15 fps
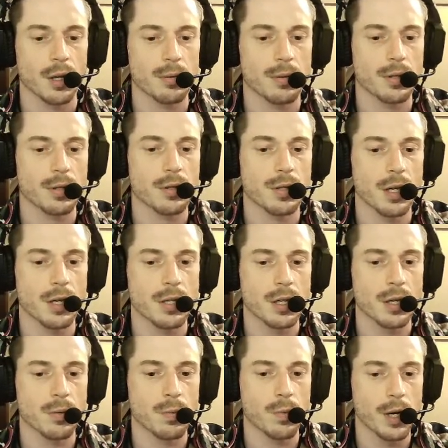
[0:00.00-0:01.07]
Use async
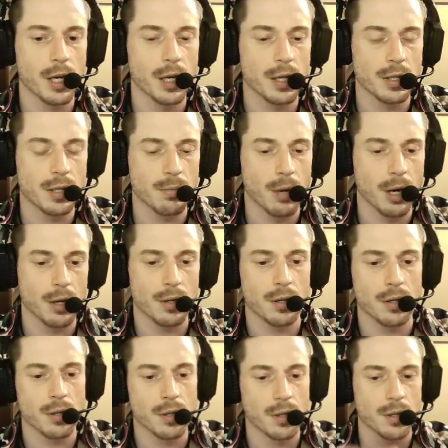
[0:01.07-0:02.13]
wait is a modern
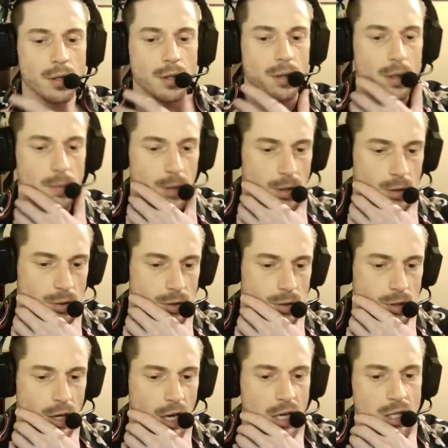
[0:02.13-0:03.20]
approach.
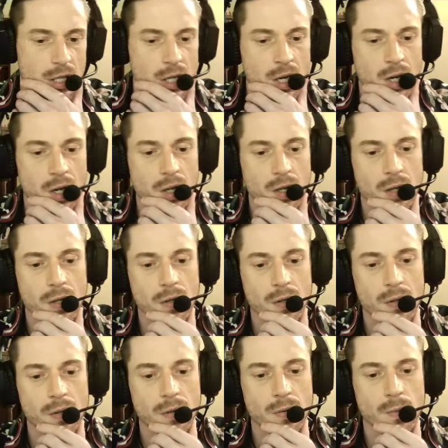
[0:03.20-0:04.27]
Async
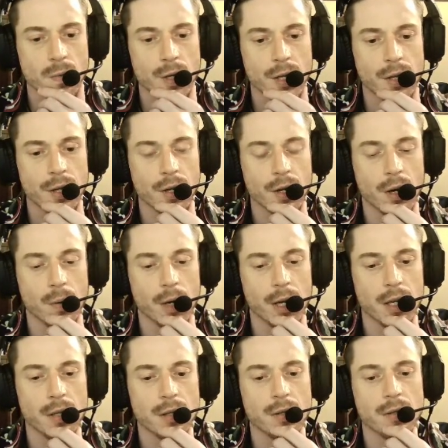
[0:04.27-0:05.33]
with
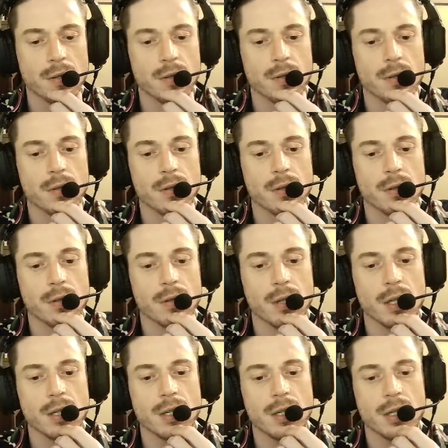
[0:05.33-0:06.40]
await,
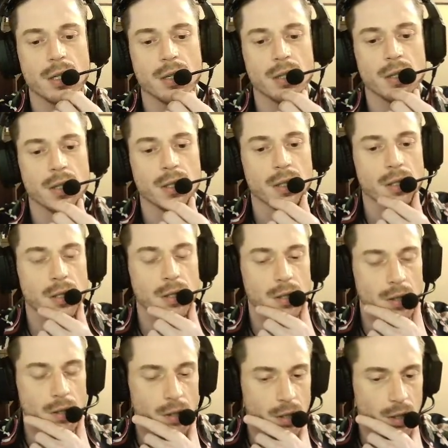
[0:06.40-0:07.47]
async
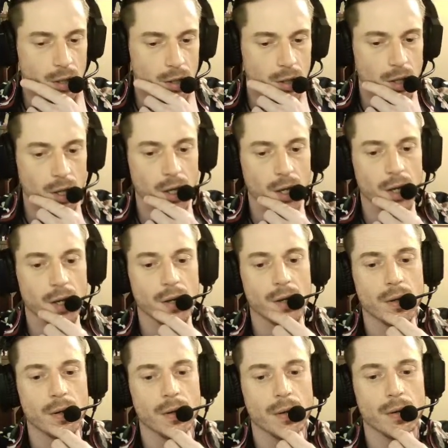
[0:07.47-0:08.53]

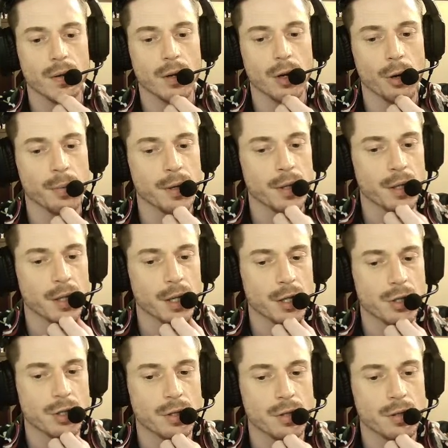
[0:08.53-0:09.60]
IO open
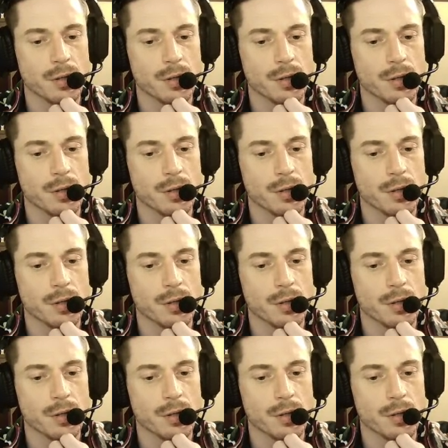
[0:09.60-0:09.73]
connection.